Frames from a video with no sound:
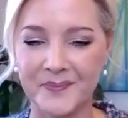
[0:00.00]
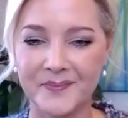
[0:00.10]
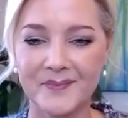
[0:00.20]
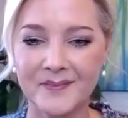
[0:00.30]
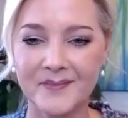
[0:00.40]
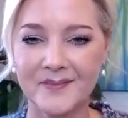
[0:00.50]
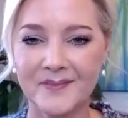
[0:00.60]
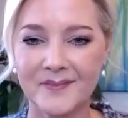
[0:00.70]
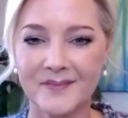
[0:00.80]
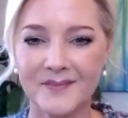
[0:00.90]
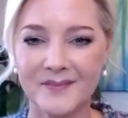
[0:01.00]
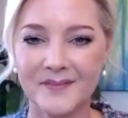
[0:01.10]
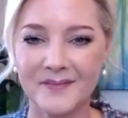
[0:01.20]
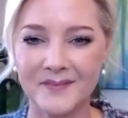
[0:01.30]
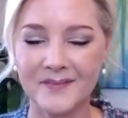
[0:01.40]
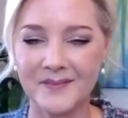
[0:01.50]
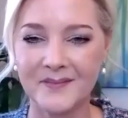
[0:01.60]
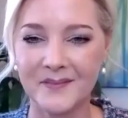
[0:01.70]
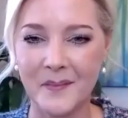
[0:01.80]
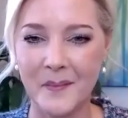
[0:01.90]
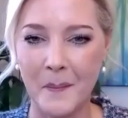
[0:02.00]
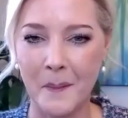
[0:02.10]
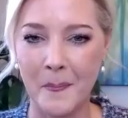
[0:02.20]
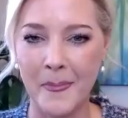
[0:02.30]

[no speech]